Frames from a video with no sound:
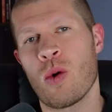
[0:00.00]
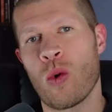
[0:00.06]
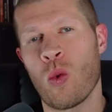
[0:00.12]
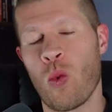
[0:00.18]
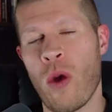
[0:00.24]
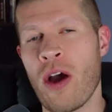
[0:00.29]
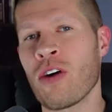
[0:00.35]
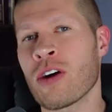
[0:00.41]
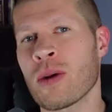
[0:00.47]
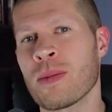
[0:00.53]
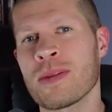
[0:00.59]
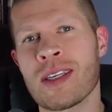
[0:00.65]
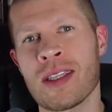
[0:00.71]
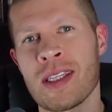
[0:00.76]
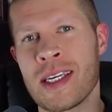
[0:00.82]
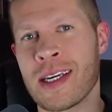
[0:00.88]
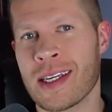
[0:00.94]
Welcome
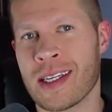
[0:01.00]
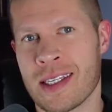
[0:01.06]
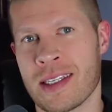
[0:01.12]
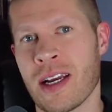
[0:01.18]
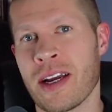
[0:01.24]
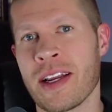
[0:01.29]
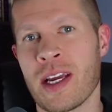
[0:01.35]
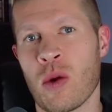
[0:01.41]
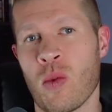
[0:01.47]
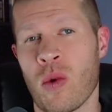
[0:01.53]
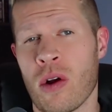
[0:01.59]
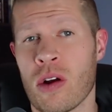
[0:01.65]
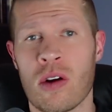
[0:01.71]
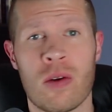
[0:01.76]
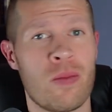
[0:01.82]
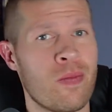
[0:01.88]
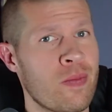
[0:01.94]
to the exciting
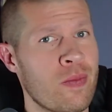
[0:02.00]
world